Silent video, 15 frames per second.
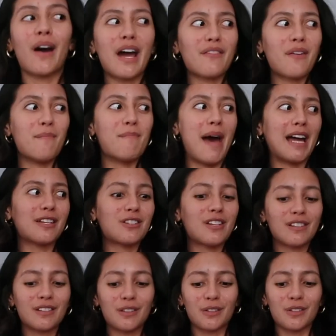I have a
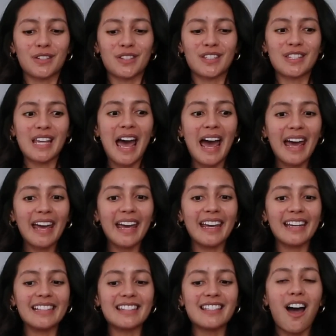matching little
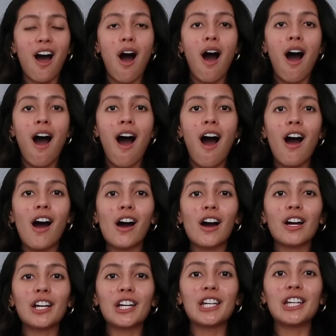set.
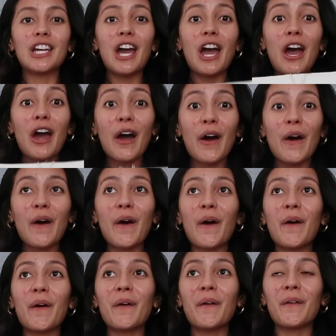
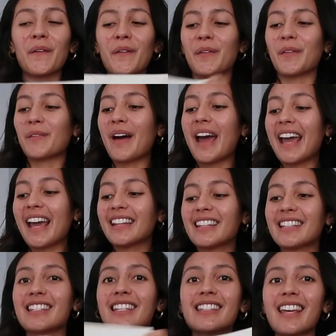Cute. Wait,
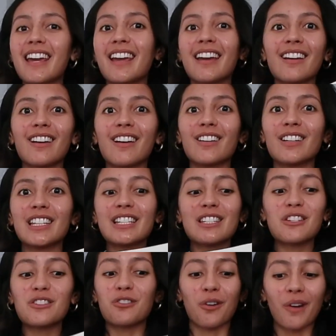this
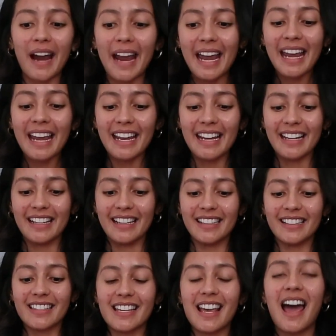is
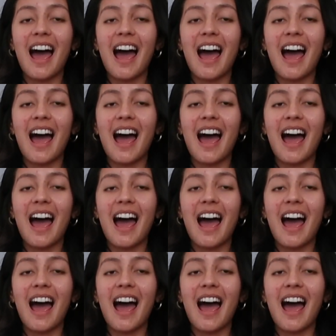great.